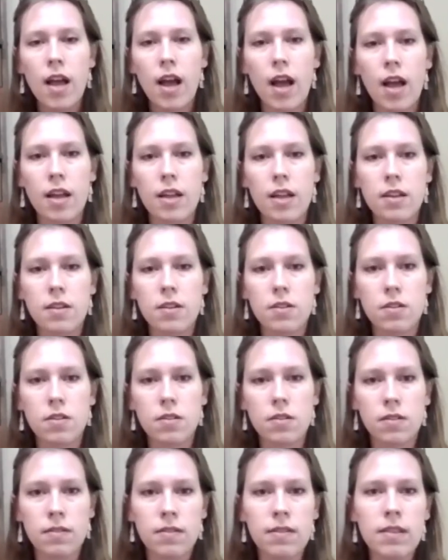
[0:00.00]
and
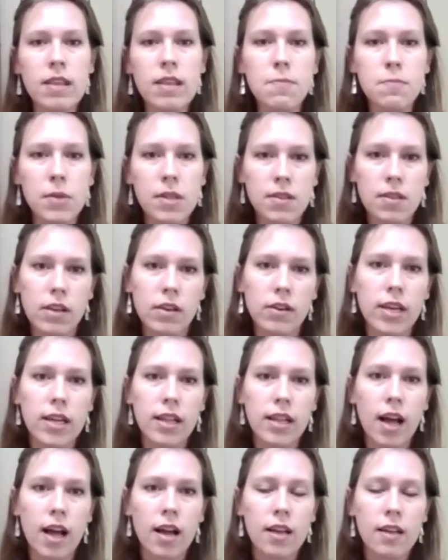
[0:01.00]

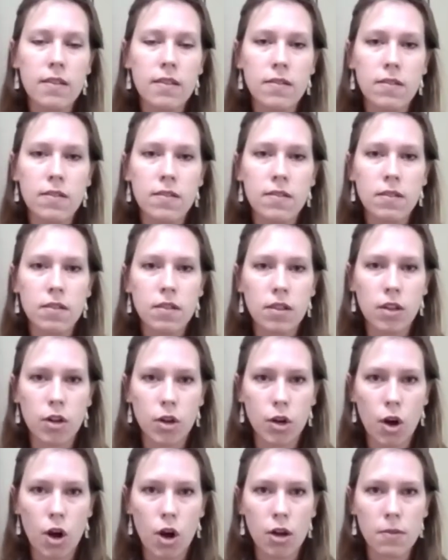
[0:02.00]
dematerialize their
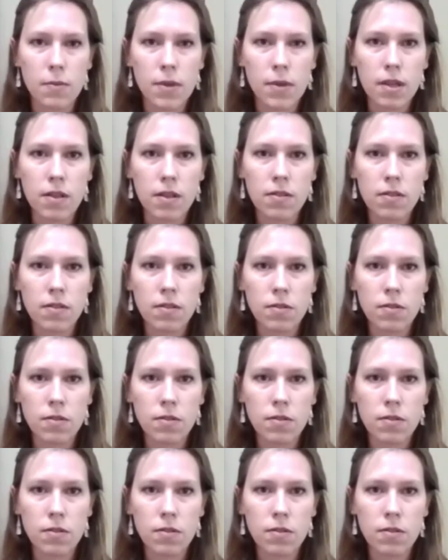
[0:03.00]
economies,